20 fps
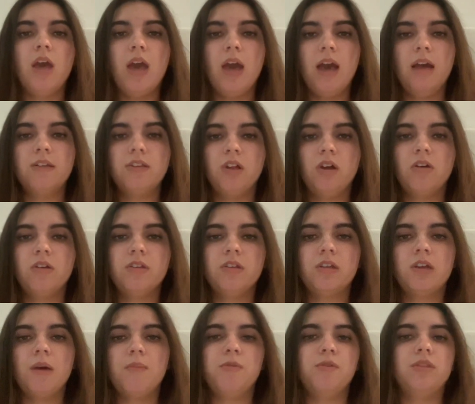as long as a
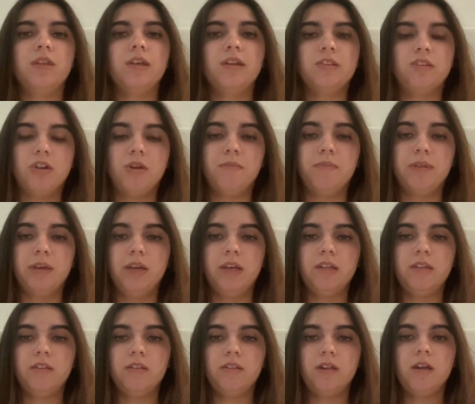couple things are in
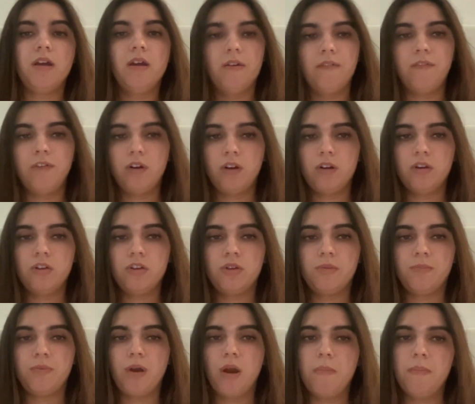place. First,
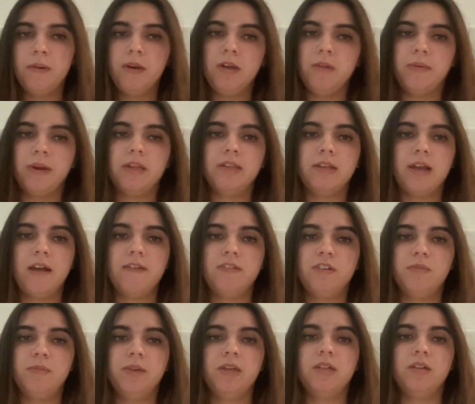property rights have
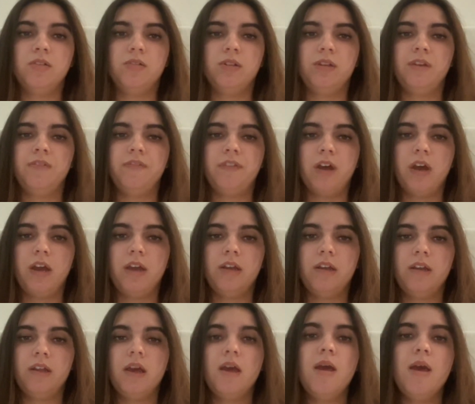to be clearly
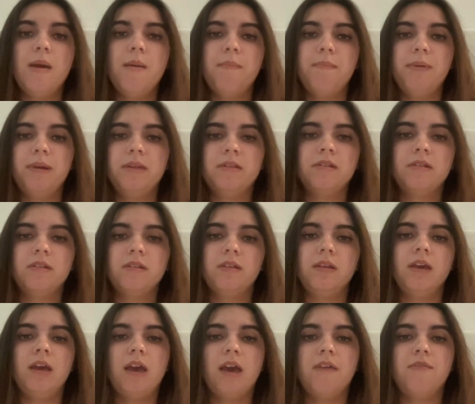defined.
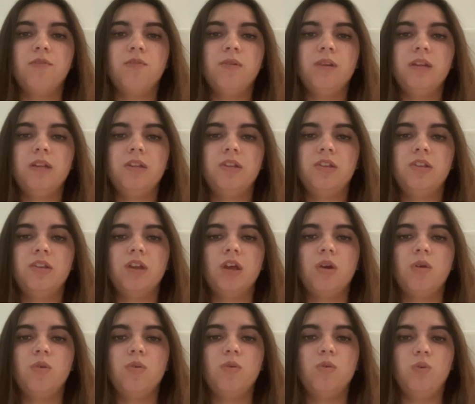Basically, everyone needs to
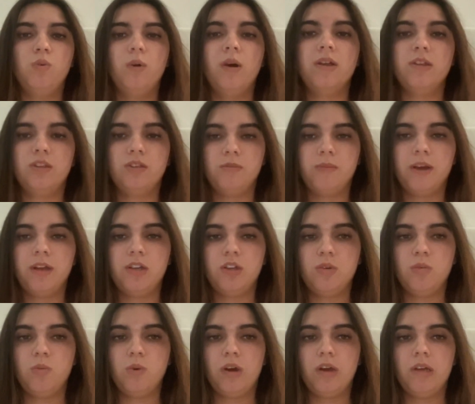know who has the right
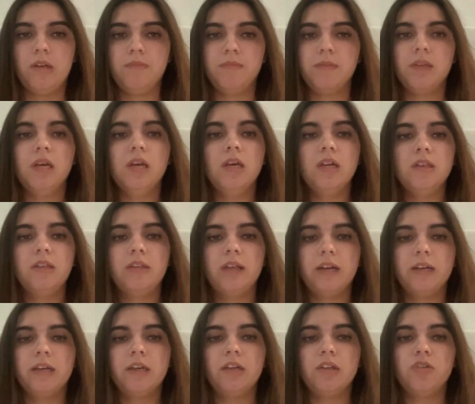to what.
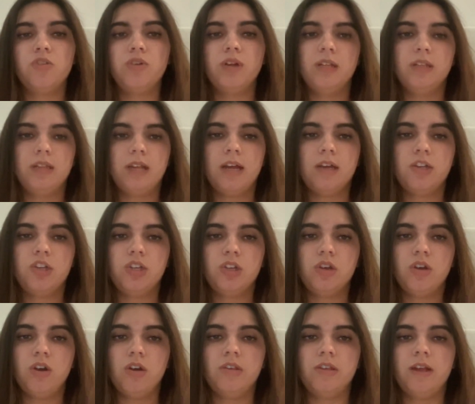Second, transaction
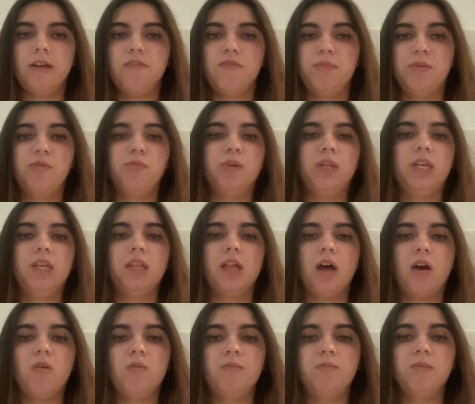costs have to be really
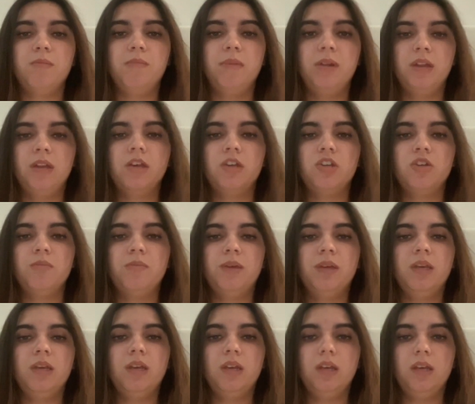low, meaning it should
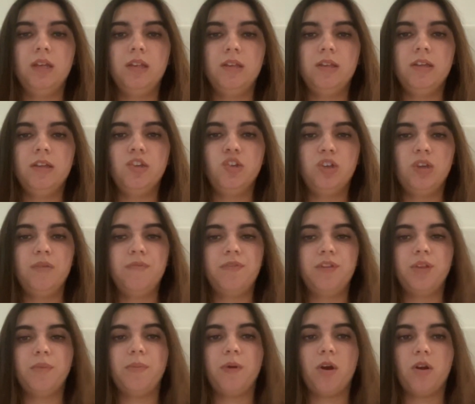be easy and cheap
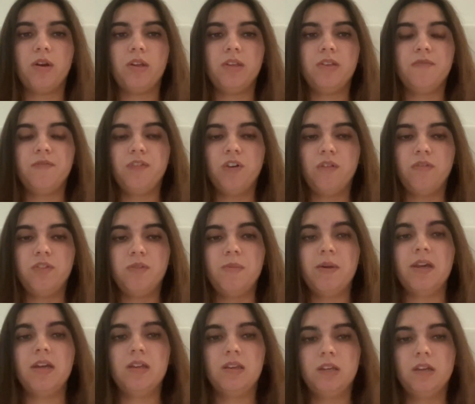for the parties involved to
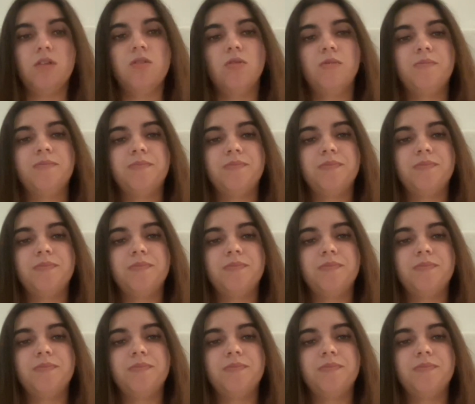make a deal.